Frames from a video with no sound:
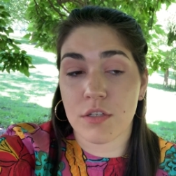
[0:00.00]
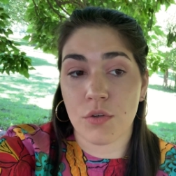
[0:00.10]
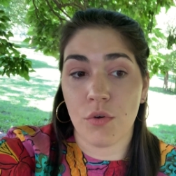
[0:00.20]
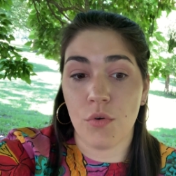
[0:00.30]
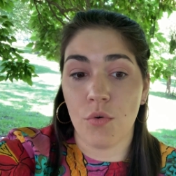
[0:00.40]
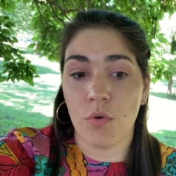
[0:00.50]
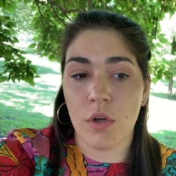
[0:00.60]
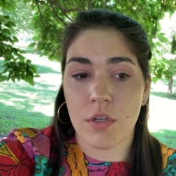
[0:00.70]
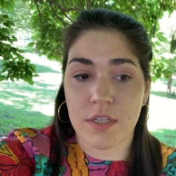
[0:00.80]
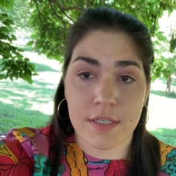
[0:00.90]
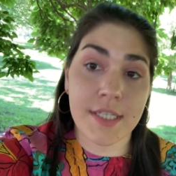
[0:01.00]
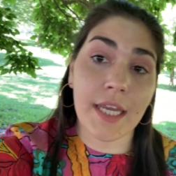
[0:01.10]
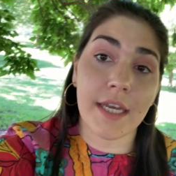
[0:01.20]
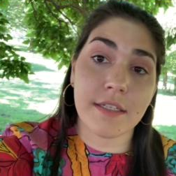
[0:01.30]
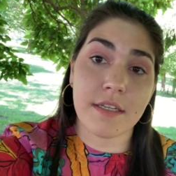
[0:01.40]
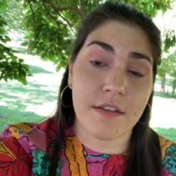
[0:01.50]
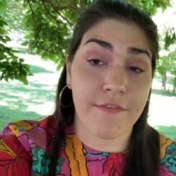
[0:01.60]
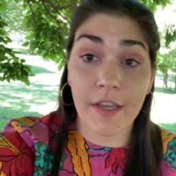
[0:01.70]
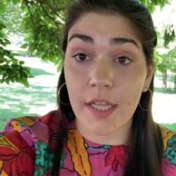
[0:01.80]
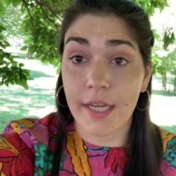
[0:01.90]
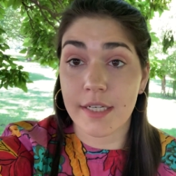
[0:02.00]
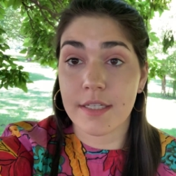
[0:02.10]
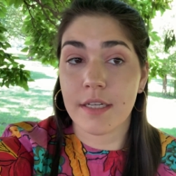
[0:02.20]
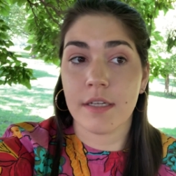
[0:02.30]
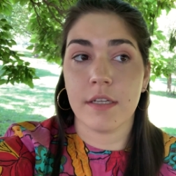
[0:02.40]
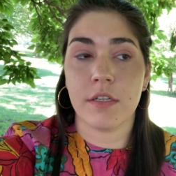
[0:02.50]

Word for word: to to see it, to feel it,